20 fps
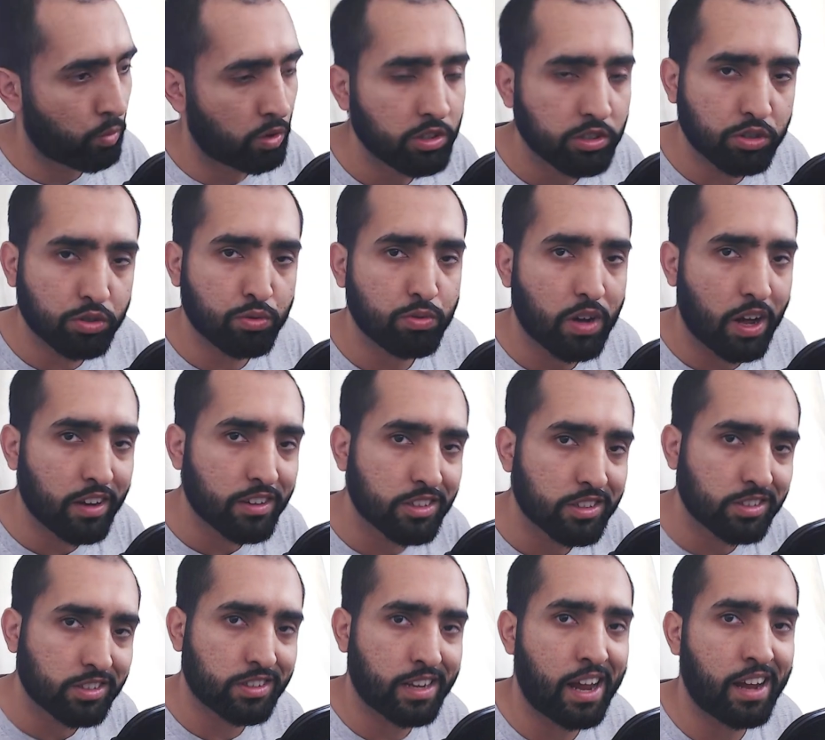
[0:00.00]
Once you
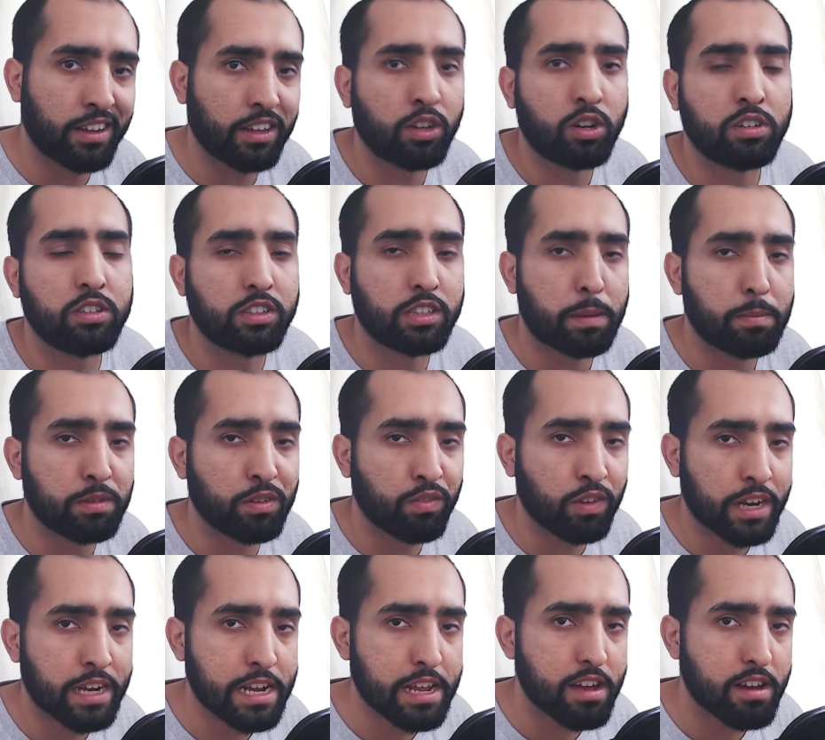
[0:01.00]
understand the concept of
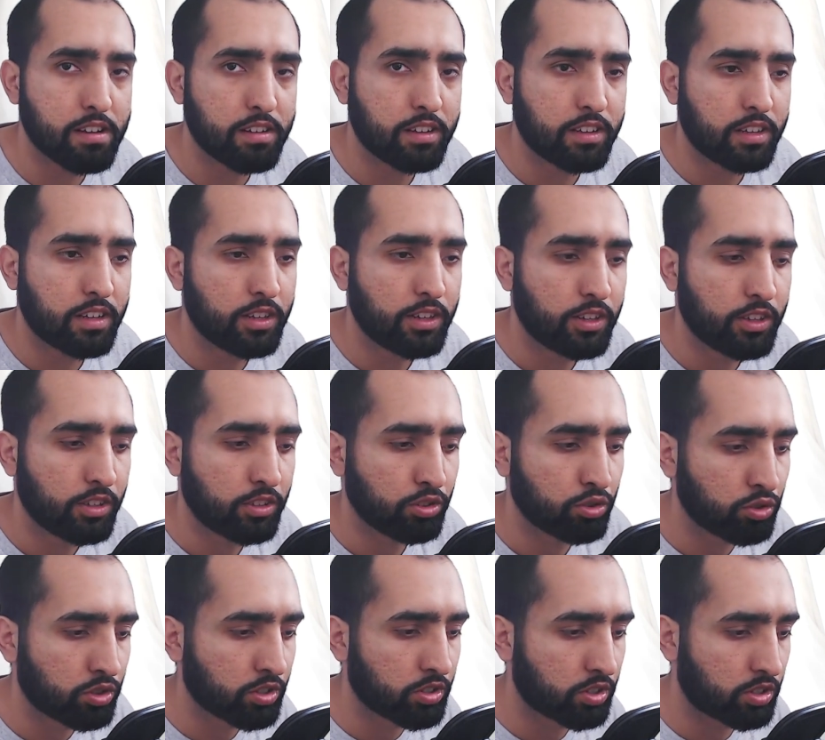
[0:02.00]
linear,
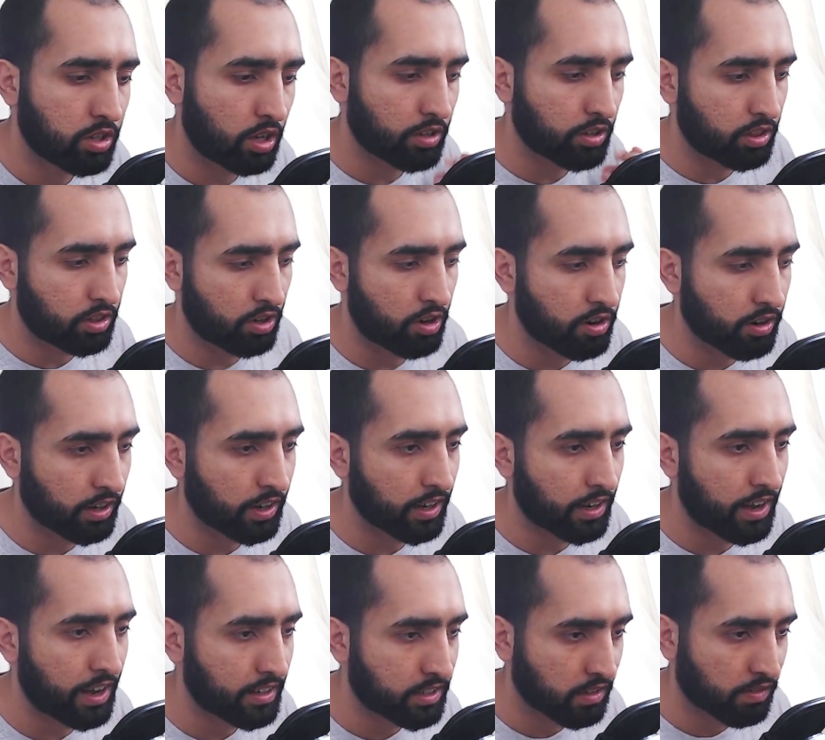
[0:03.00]
you can start throwing
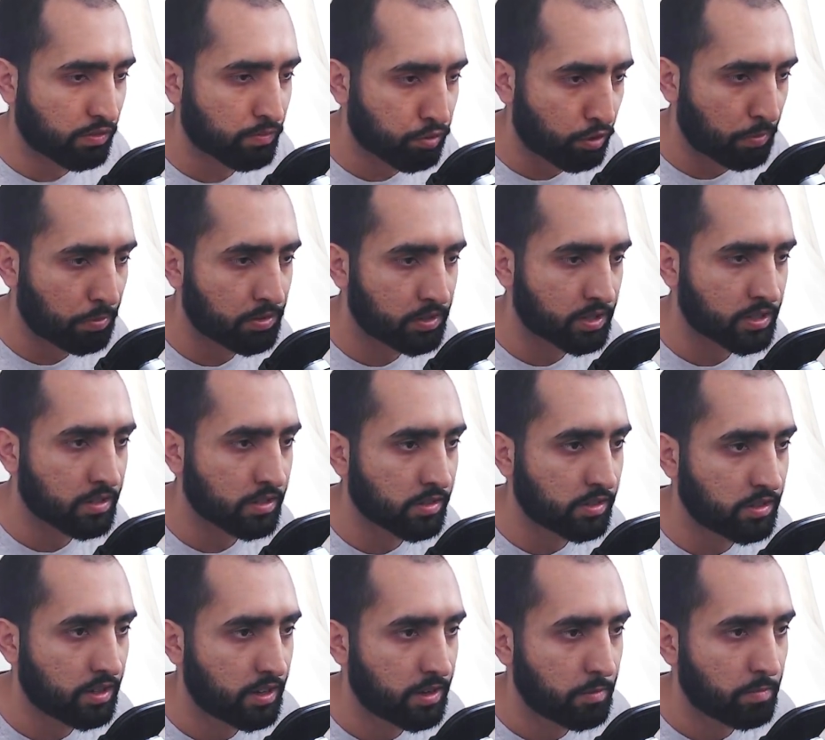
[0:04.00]
it at different
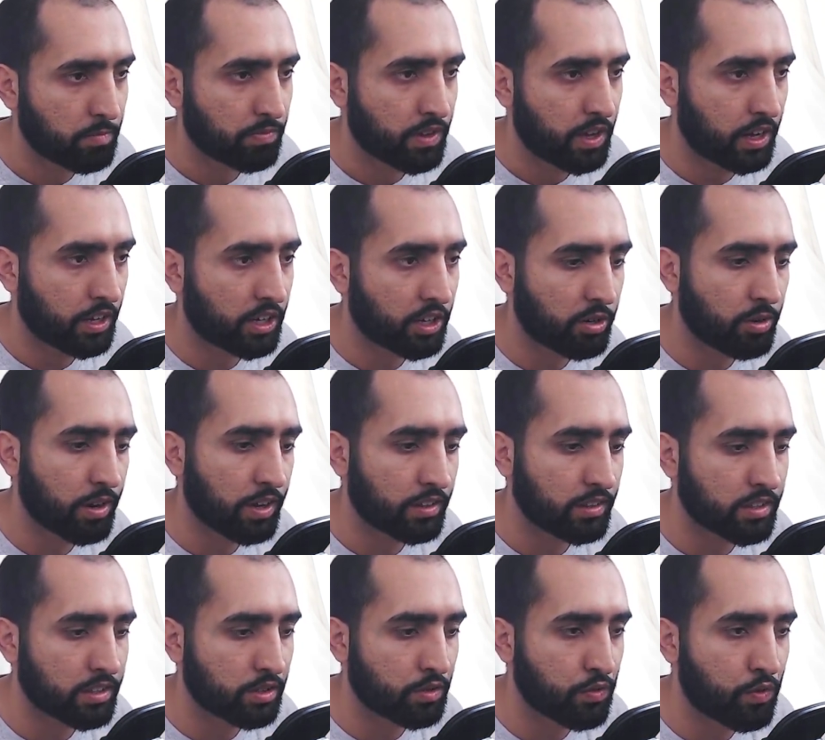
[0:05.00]
properties and create
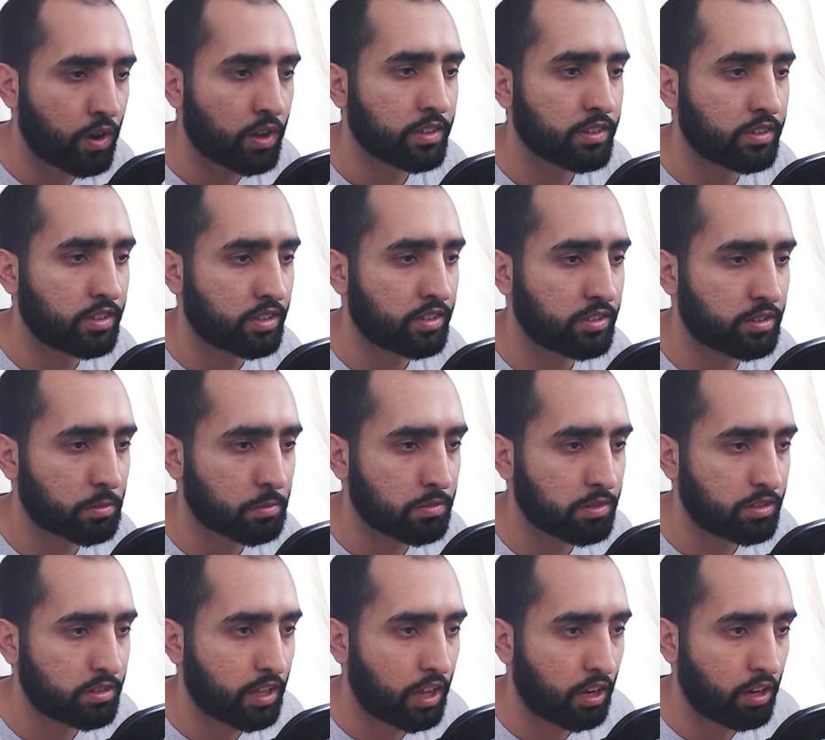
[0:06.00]
these advanced
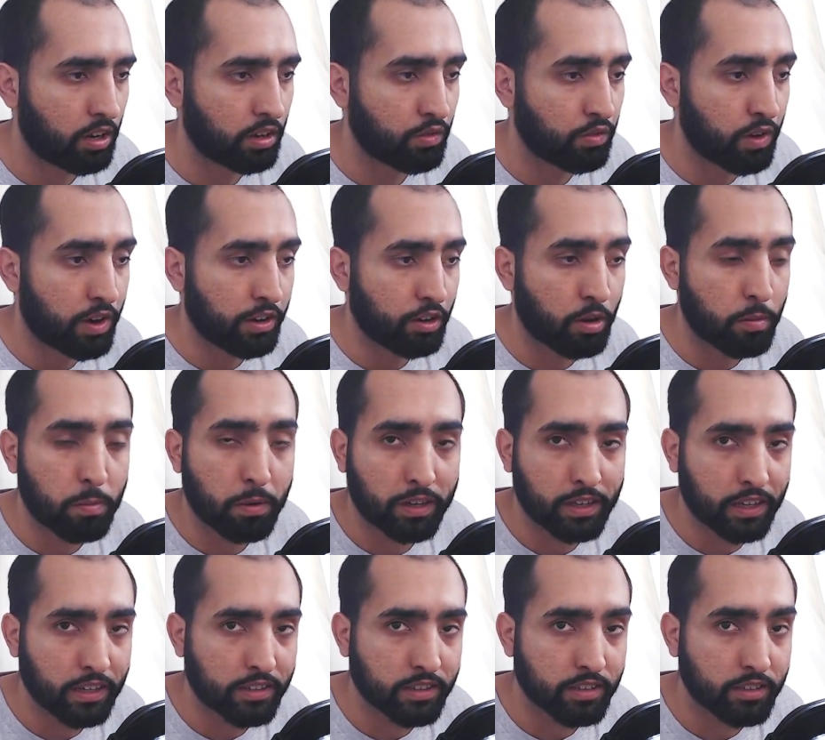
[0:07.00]
systems that look very
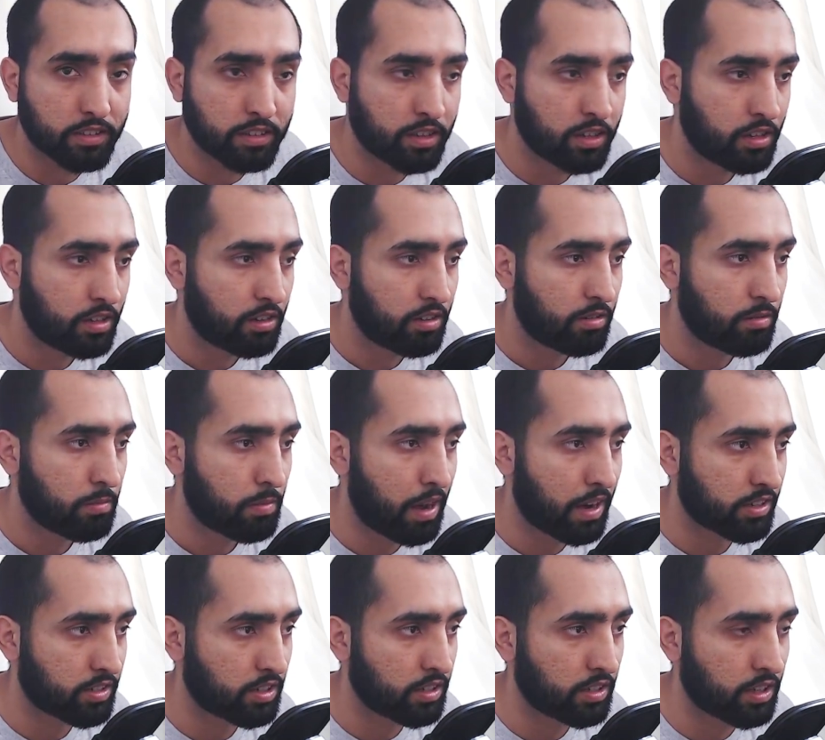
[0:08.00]
complicated, but
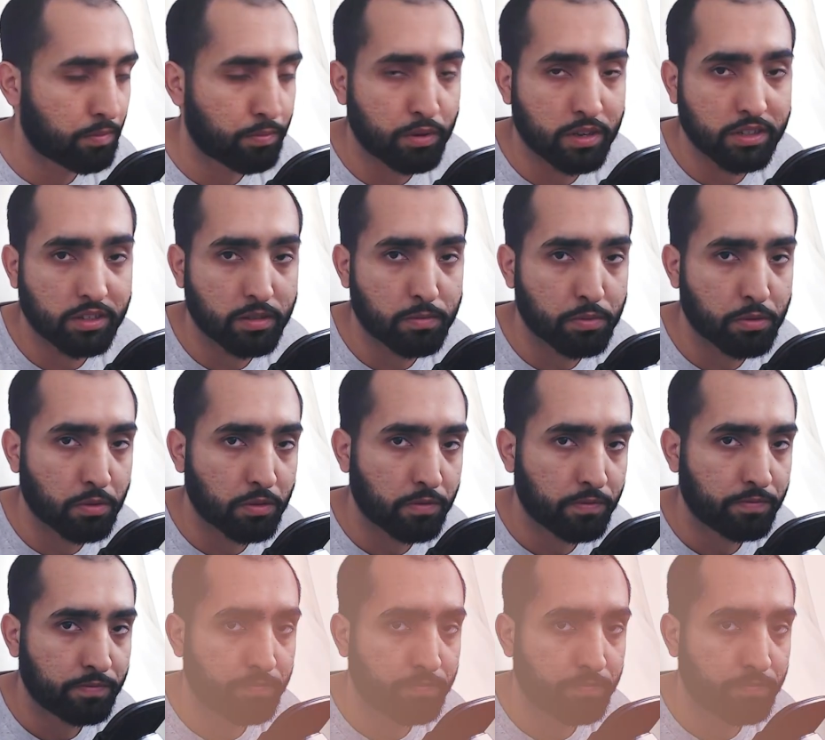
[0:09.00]
actually they're pretty simple.